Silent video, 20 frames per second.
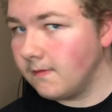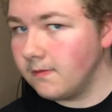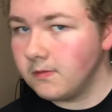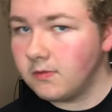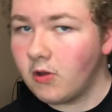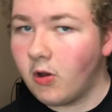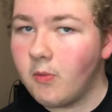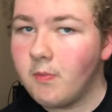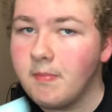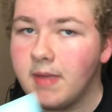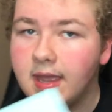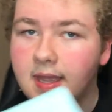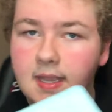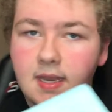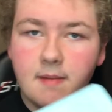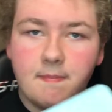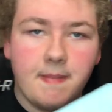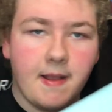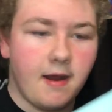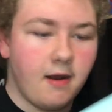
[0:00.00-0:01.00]
don't make it
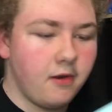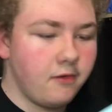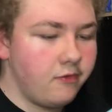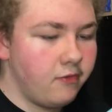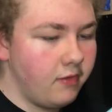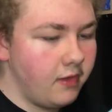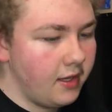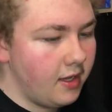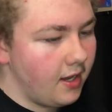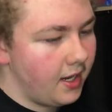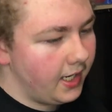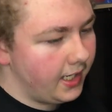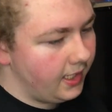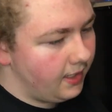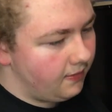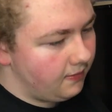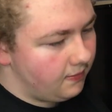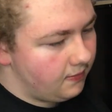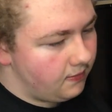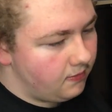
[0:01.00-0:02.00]
apparent to the
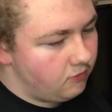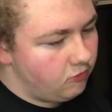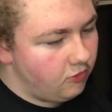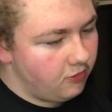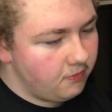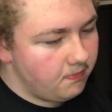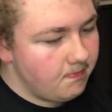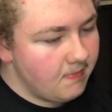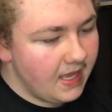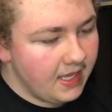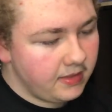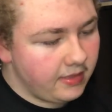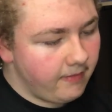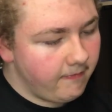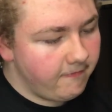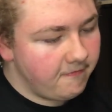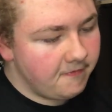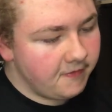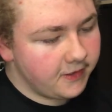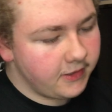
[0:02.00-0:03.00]
audience. Just make them
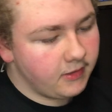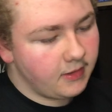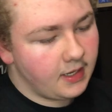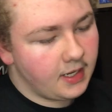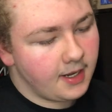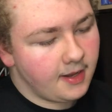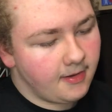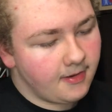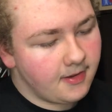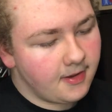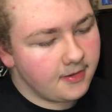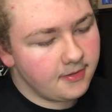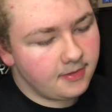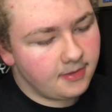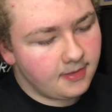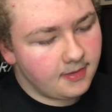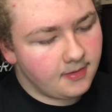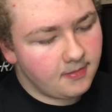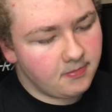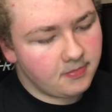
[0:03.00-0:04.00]
figure that out
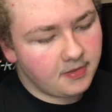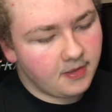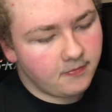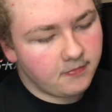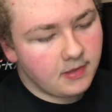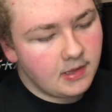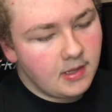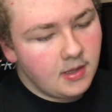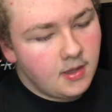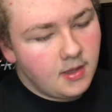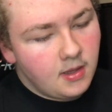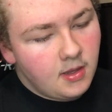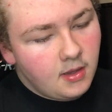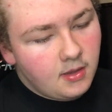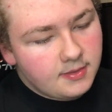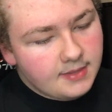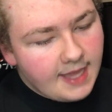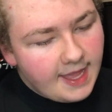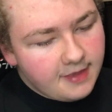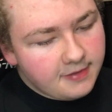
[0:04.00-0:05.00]
on themselves.
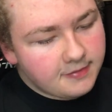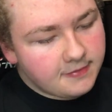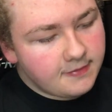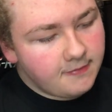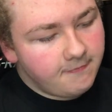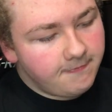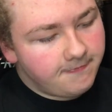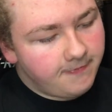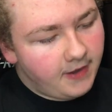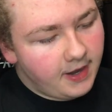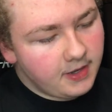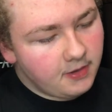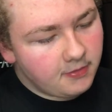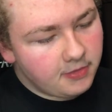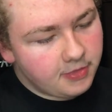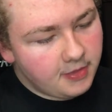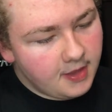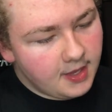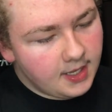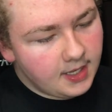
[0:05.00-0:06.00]
Last and final
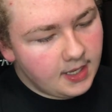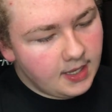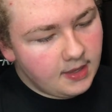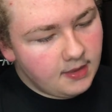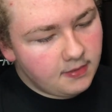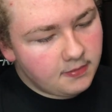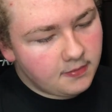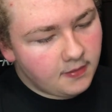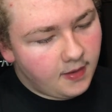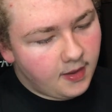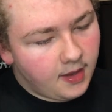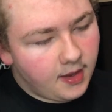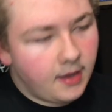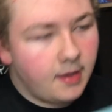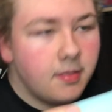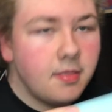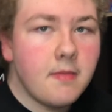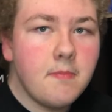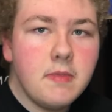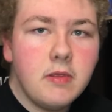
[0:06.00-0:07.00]
thing is the
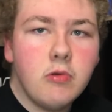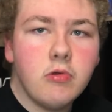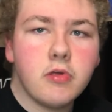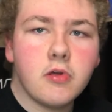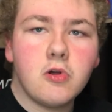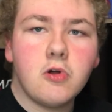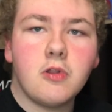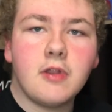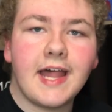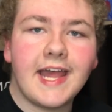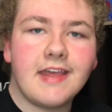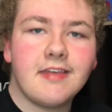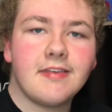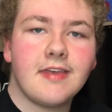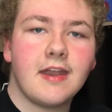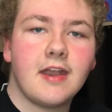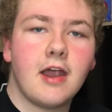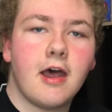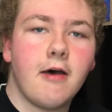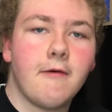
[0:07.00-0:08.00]
musical, like,
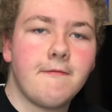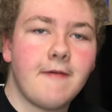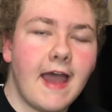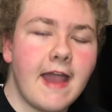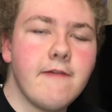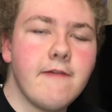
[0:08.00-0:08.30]
send-off. I